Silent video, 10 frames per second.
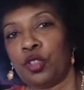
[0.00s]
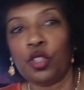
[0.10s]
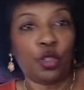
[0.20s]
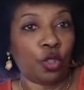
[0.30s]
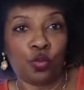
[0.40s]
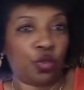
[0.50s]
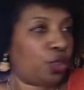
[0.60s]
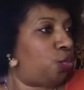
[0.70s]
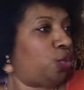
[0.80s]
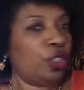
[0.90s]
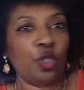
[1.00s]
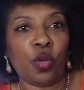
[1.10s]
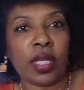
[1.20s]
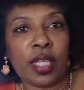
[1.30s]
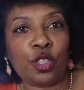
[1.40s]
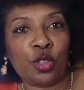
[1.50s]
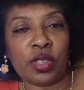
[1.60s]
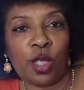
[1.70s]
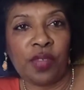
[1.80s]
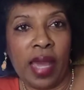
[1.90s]
wouldn't you want to get
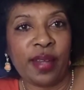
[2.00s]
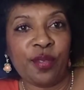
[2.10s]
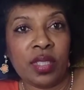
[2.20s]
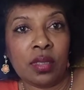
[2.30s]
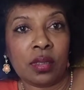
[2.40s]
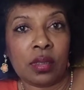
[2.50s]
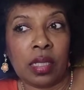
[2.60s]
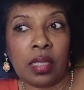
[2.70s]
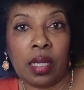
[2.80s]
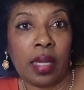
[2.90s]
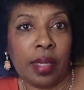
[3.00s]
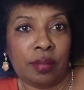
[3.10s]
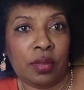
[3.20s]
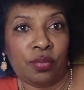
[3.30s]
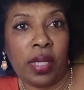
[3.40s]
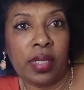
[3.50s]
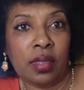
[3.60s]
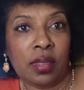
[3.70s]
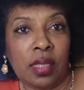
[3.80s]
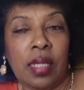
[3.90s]
yourself out of it?
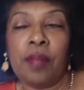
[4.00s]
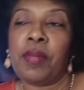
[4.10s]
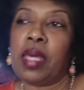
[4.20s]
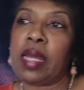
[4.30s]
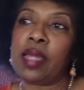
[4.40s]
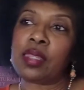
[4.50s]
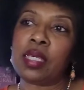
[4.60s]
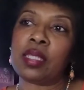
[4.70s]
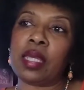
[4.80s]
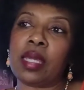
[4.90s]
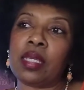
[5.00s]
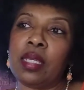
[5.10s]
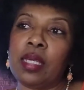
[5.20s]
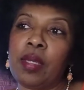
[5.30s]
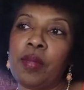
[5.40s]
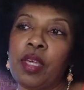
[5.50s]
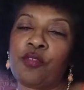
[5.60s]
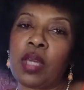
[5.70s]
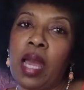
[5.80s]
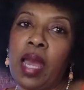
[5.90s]
Right? And I think that
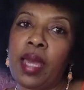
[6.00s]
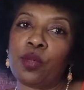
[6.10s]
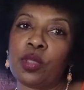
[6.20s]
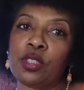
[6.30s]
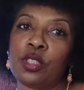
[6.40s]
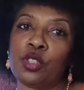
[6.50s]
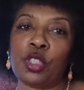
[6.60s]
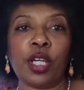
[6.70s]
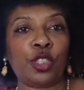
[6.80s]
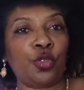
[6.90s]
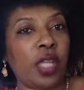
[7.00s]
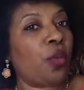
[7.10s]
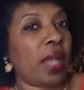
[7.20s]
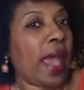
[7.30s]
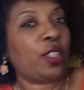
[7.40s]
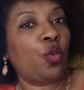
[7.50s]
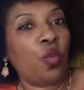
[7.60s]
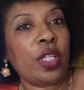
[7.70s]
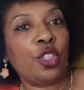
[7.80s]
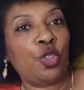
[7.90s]
if God was to judge you, they would ask you,
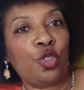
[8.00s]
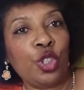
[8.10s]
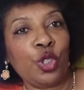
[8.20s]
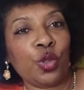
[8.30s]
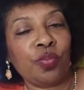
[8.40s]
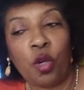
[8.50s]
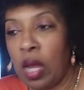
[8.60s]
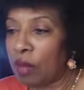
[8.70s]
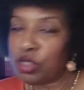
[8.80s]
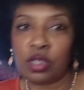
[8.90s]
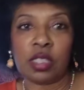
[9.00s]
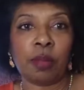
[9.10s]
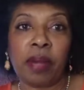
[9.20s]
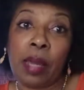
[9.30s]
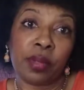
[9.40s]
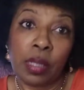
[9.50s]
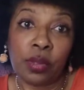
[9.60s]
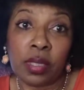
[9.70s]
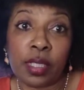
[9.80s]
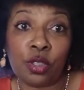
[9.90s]
well, what did you do? Oh, I was just in the Bible. They
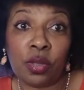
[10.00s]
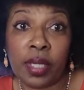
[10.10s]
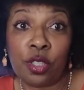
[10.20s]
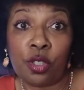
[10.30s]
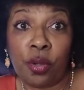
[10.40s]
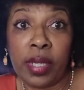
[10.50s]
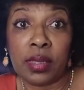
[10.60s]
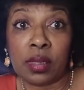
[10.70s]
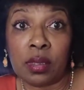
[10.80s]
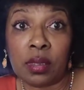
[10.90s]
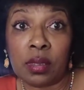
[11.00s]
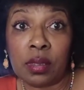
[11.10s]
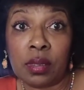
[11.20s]
would look at you like you're crazy.